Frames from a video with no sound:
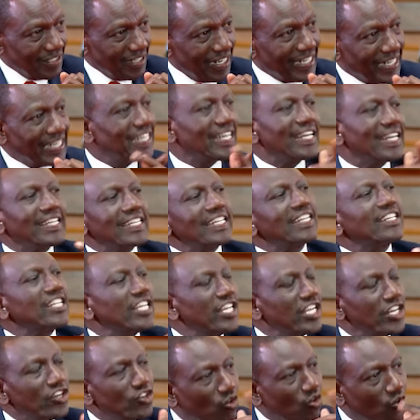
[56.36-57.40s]
Little did
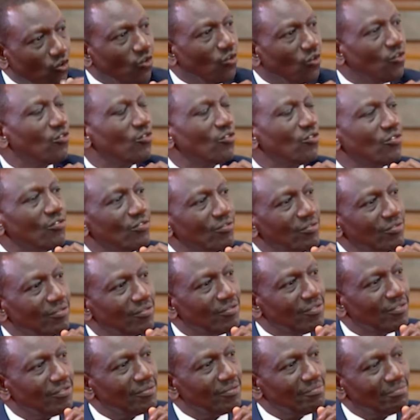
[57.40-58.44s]
he know,
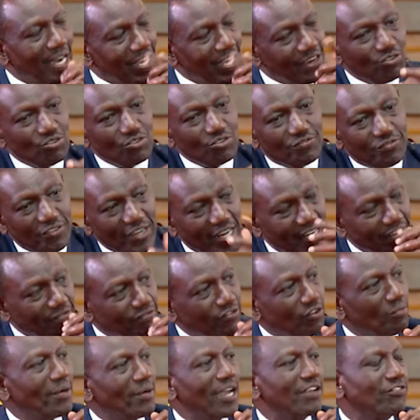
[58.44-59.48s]
my good friend
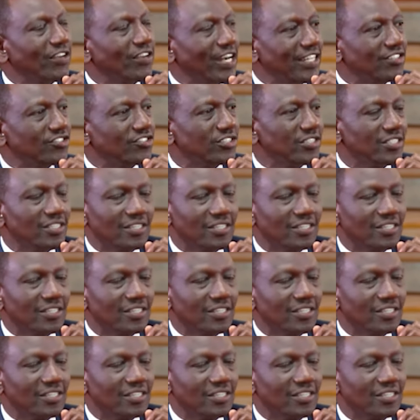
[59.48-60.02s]
from my village,